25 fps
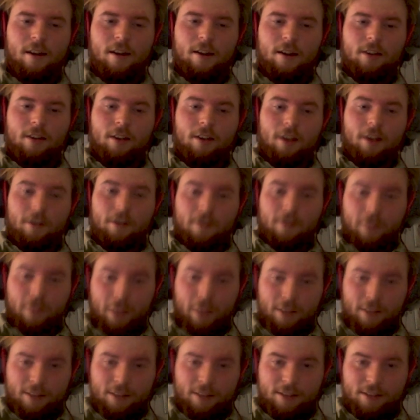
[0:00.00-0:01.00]
after
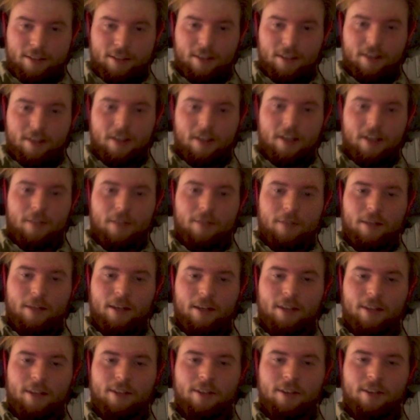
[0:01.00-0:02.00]
that, I'm
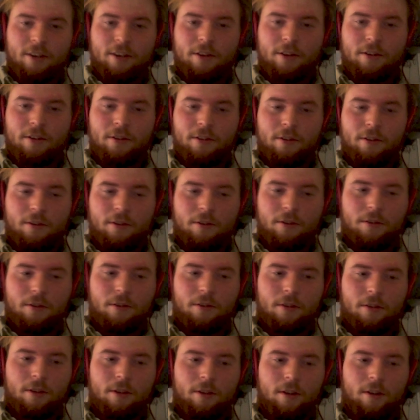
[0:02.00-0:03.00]
planning to go
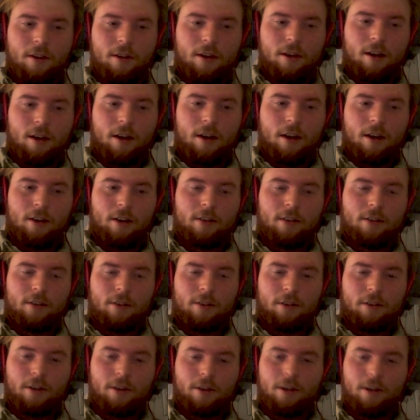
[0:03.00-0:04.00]
to
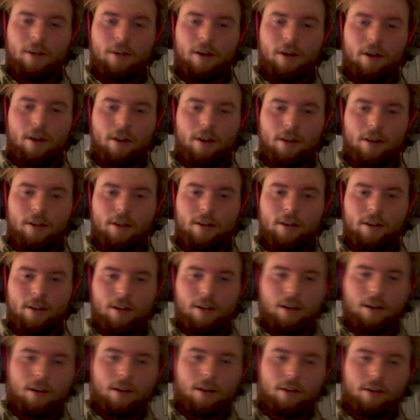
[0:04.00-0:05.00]
Turkey and Iraq, and
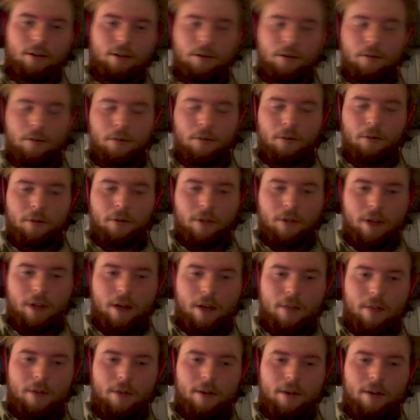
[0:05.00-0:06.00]
I'll do a walk
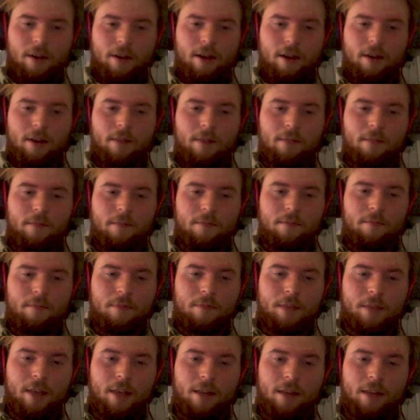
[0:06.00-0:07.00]
there.
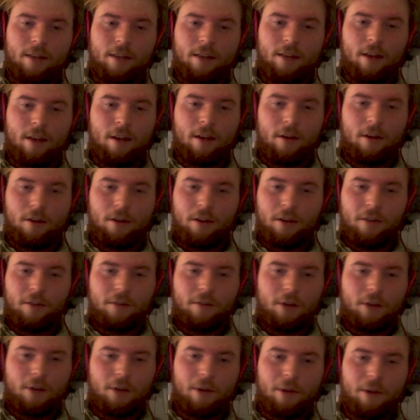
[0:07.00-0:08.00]
But you can
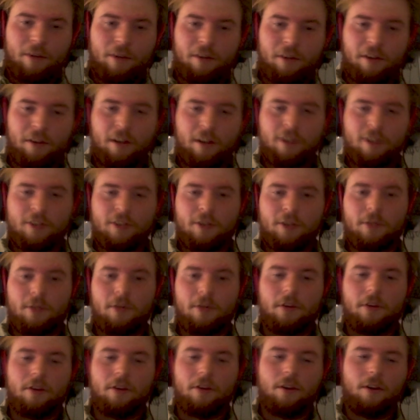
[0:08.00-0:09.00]
follow everything I do
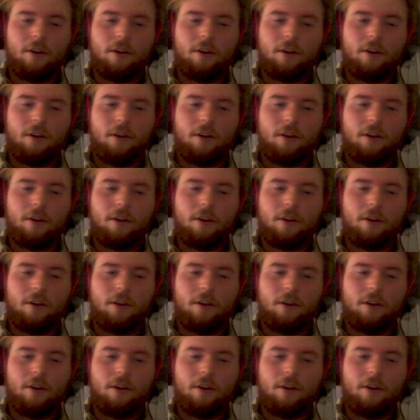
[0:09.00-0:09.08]
on